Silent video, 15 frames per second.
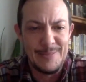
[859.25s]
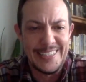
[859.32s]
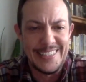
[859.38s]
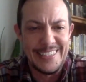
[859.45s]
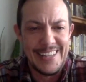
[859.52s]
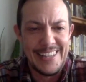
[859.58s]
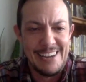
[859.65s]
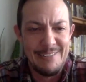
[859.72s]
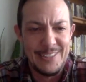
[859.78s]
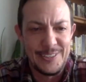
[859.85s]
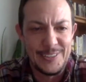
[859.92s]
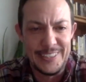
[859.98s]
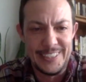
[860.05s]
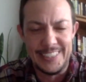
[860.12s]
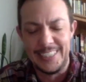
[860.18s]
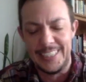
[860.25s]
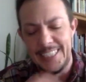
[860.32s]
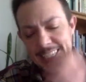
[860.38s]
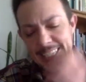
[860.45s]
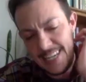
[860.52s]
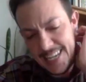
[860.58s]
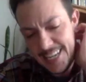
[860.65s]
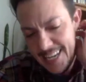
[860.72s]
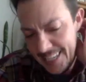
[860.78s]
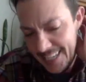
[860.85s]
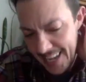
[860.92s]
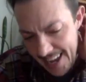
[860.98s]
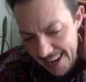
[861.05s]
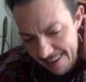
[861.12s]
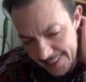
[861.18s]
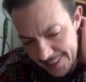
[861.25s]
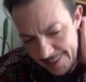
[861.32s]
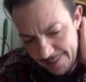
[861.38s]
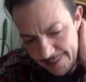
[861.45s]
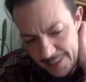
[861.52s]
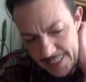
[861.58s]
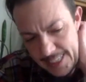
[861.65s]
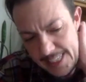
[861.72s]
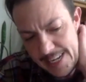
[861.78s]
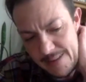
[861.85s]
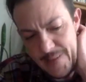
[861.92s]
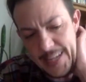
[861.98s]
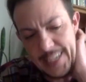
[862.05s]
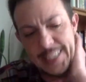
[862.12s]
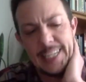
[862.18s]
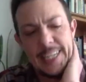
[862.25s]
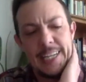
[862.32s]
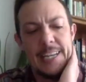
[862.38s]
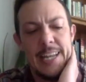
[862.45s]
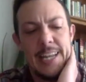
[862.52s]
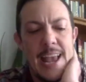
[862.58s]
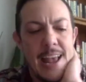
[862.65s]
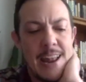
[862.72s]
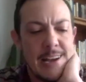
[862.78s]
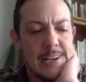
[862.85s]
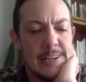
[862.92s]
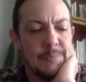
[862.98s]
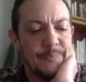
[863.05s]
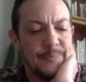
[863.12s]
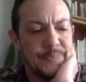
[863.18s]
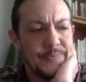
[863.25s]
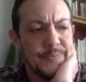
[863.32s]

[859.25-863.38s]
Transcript: And so that was really, yeah, it was surreal and amazing. And